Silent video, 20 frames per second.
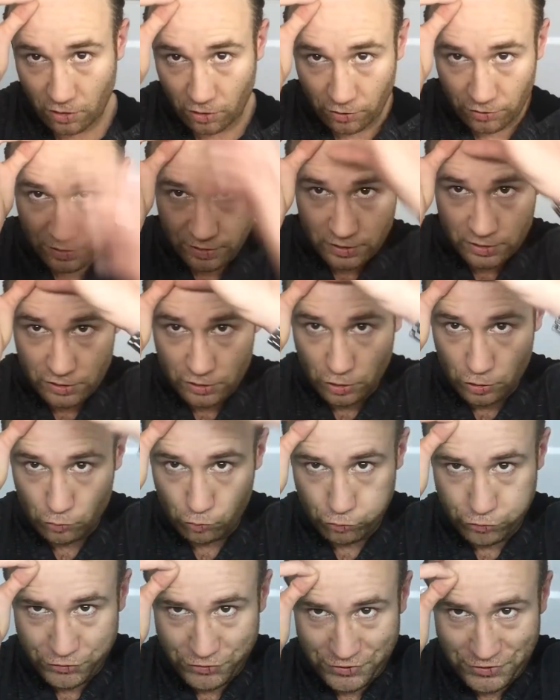whole thing just goes
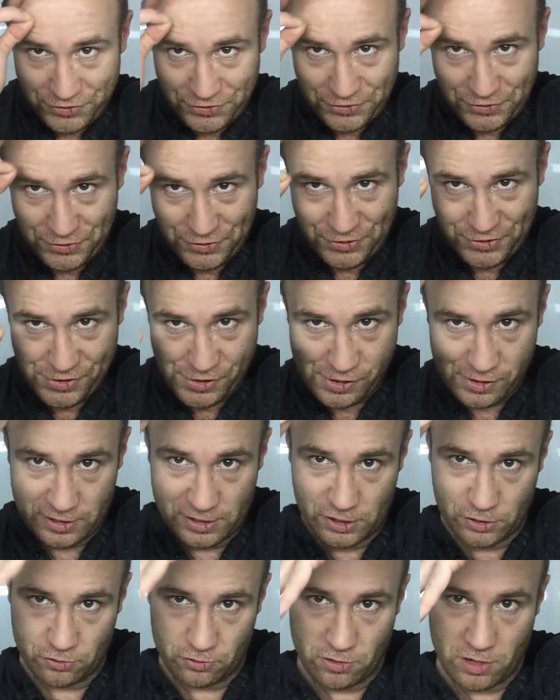
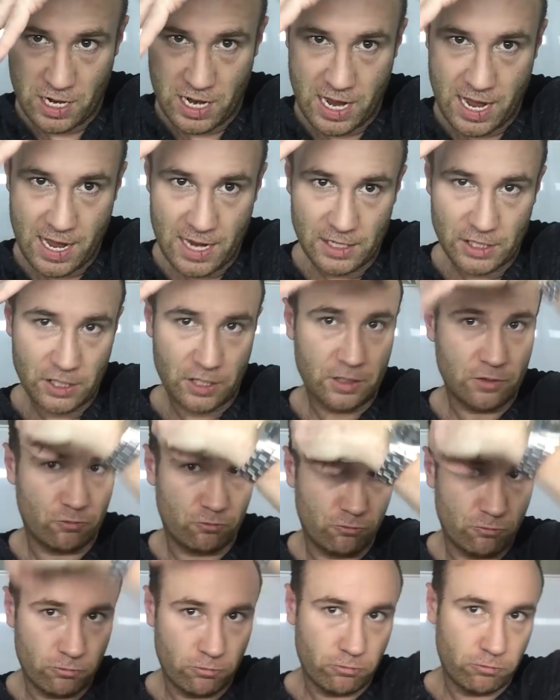stretch,
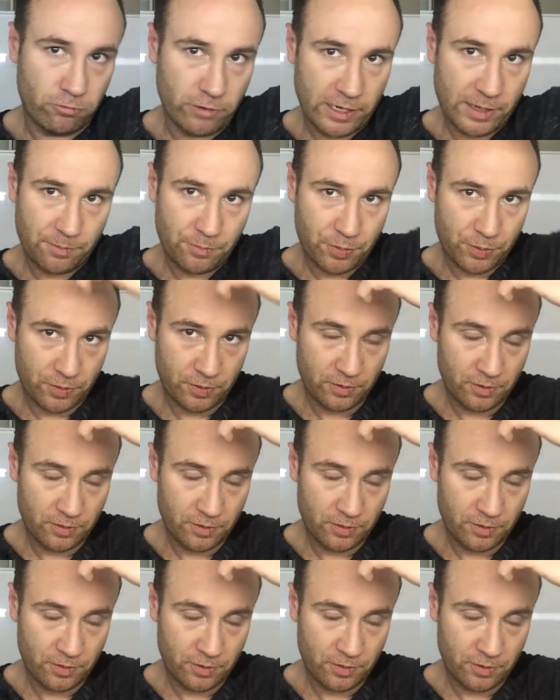rip.